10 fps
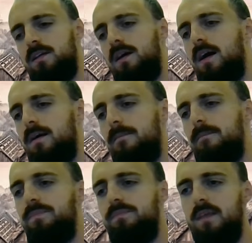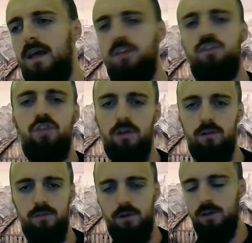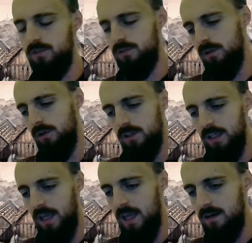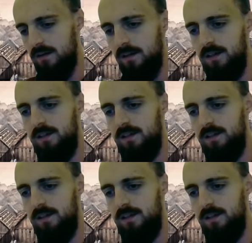um, external forces looking in